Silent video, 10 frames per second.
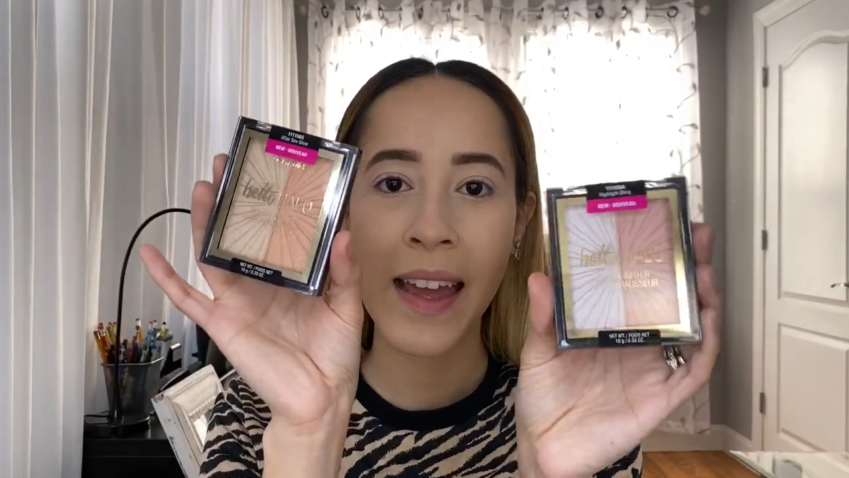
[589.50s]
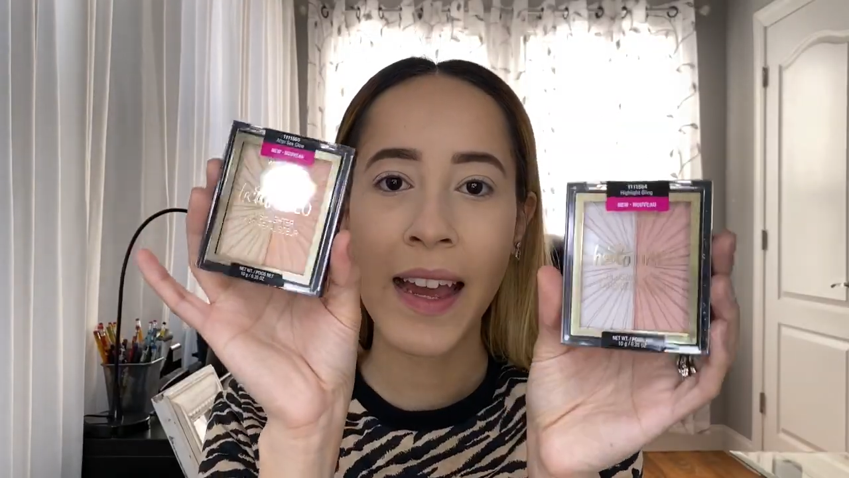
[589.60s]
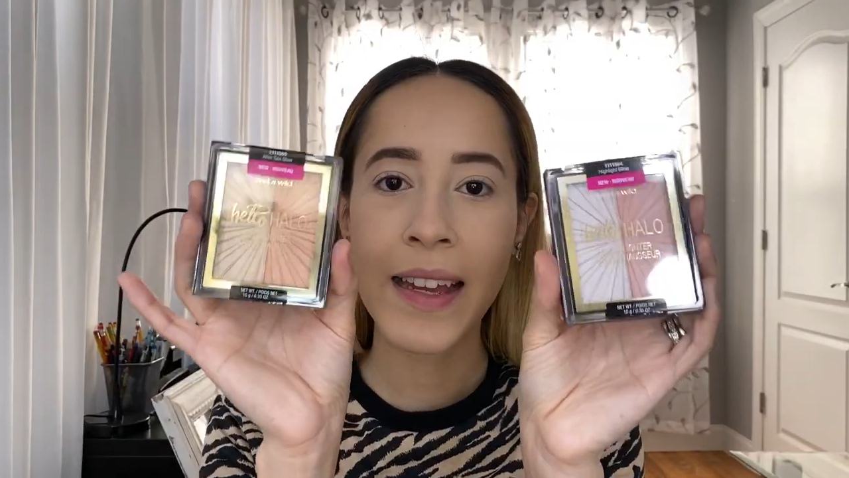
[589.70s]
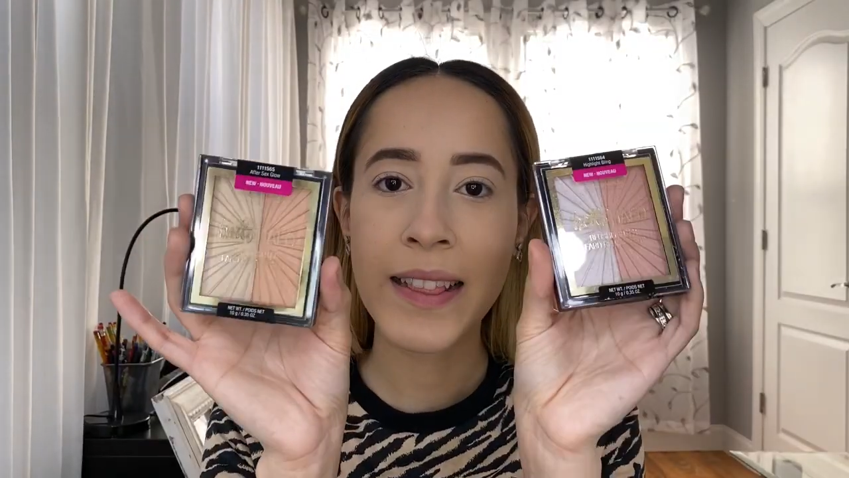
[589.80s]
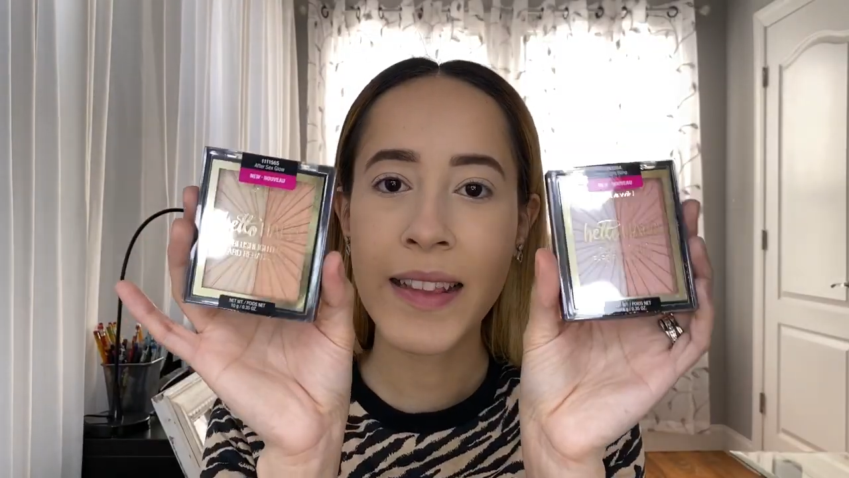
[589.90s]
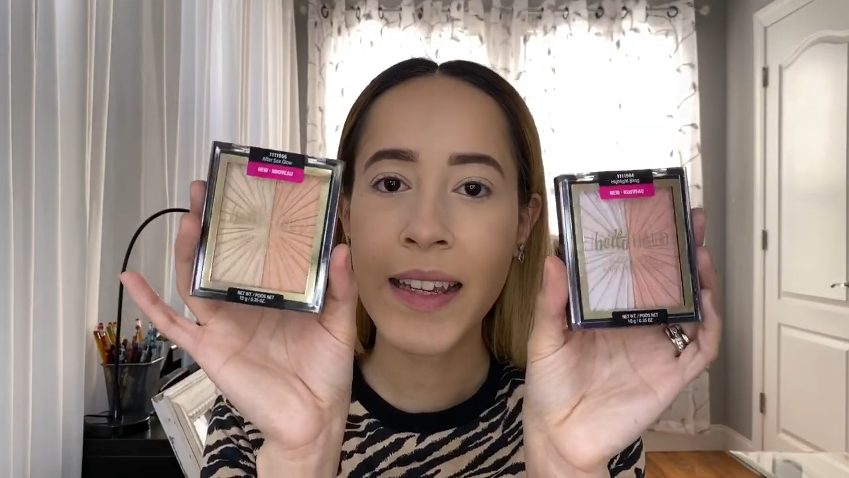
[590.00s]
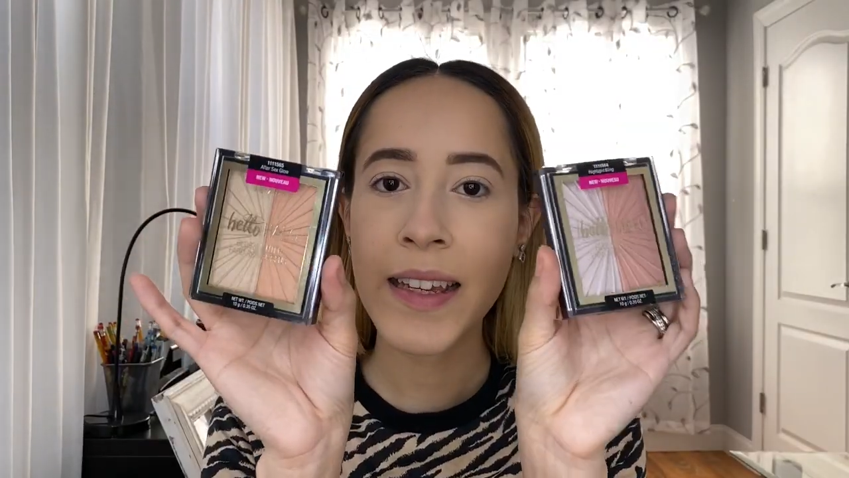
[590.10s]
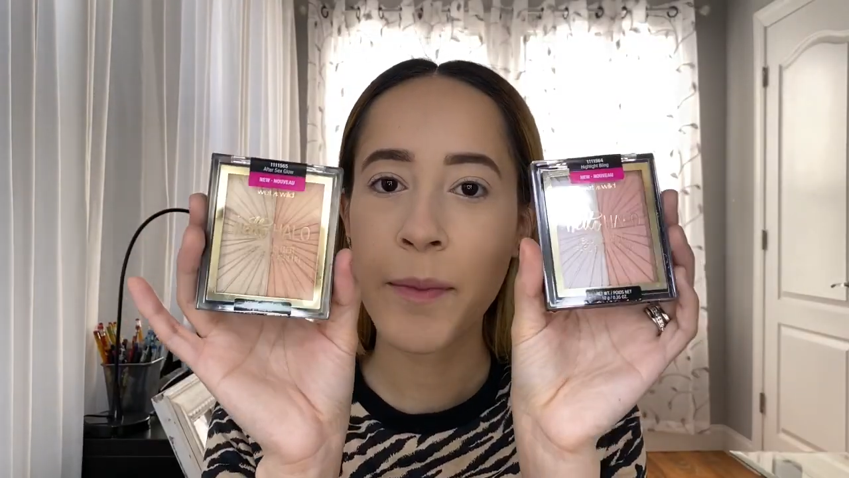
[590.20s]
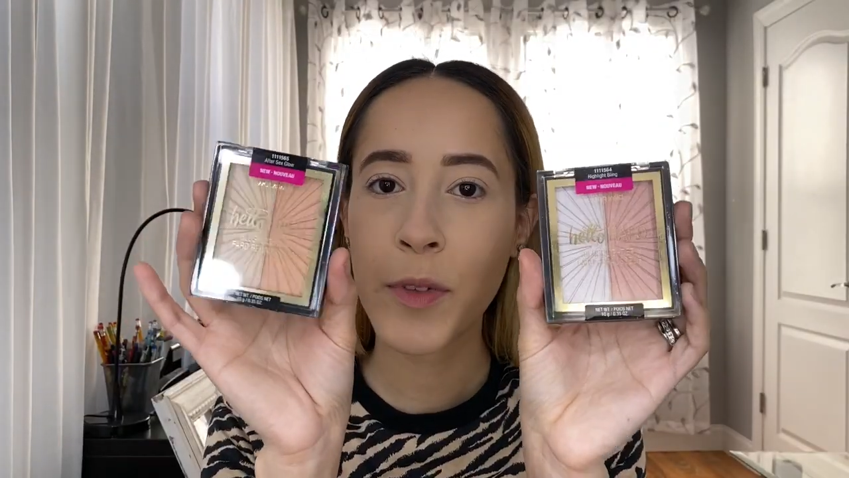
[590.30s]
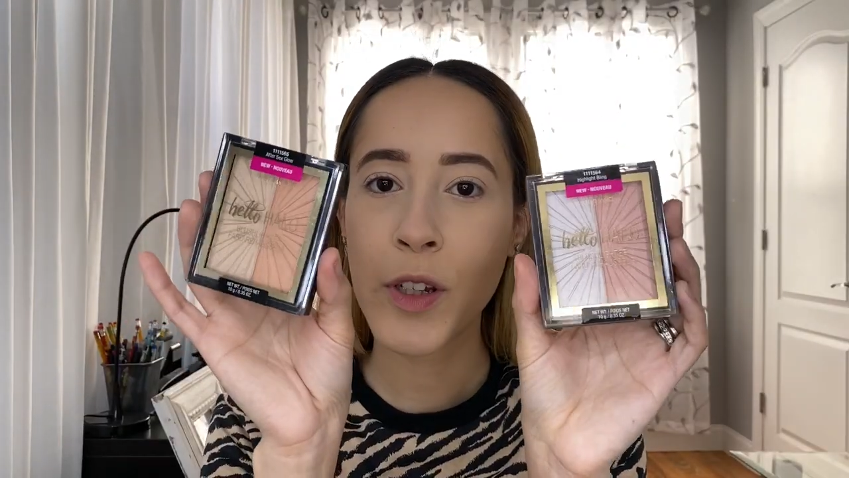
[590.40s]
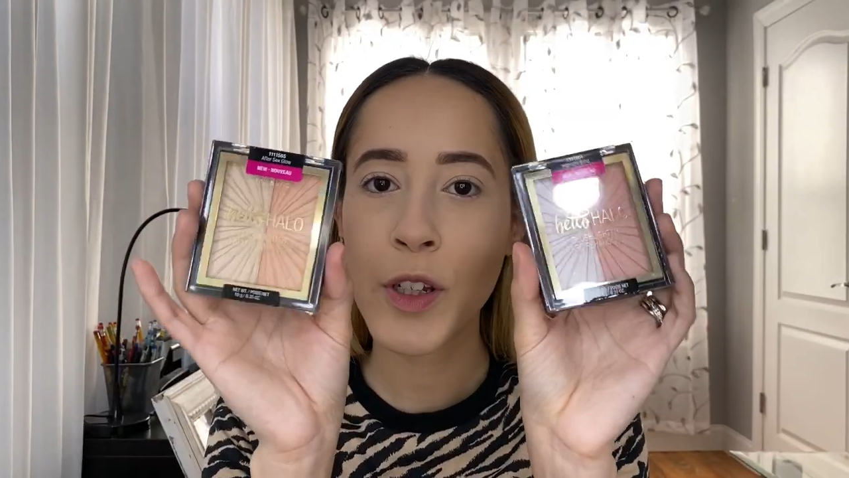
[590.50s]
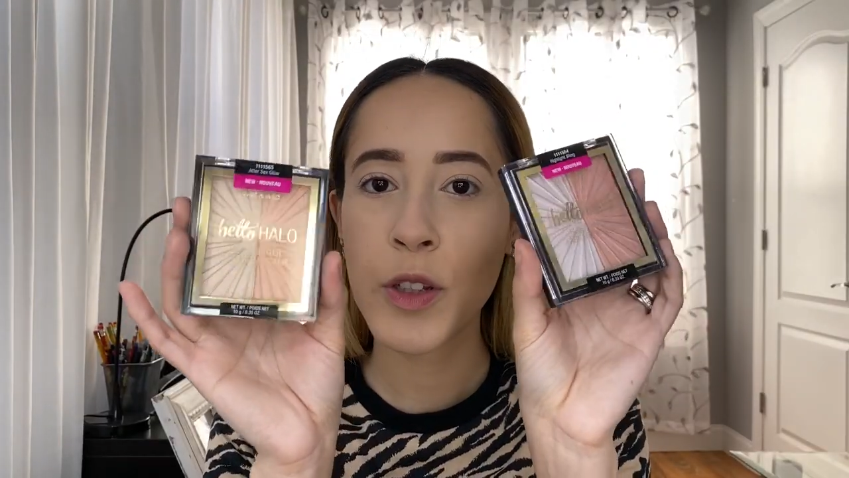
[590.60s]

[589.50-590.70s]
I think I'm gonna